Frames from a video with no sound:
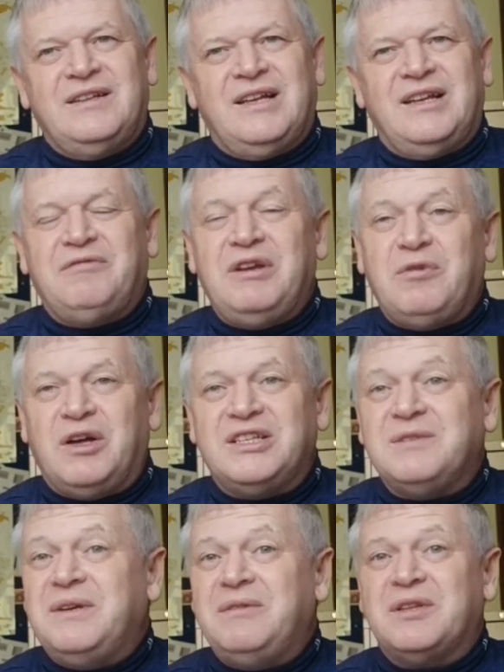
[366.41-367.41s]
And if we want
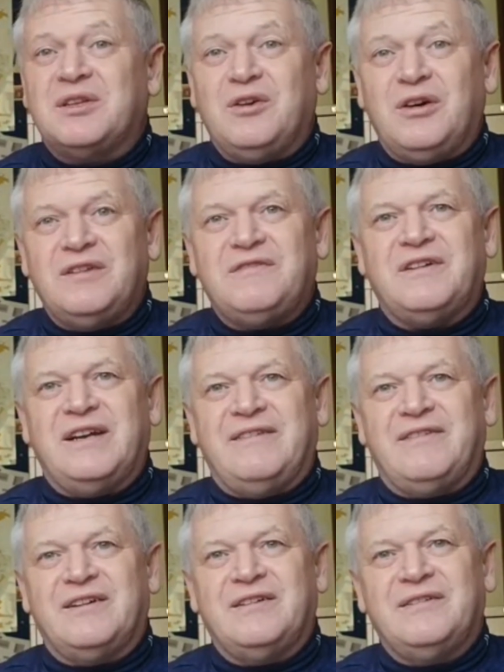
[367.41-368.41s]
to be with God
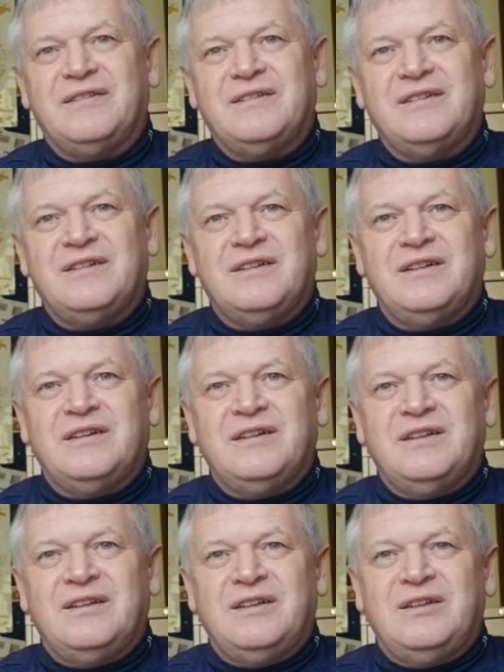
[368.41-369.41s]
forever,
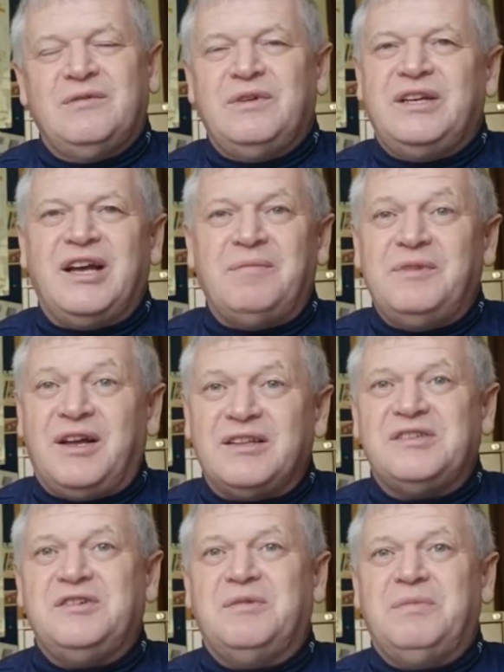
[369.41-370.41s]
we come
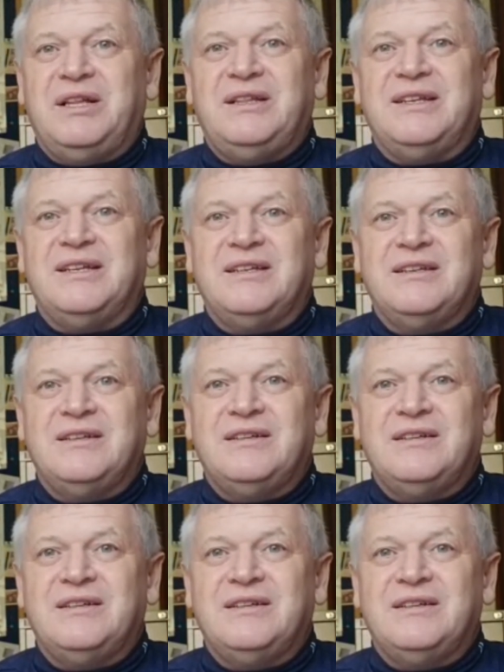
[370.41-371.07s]
not to a building.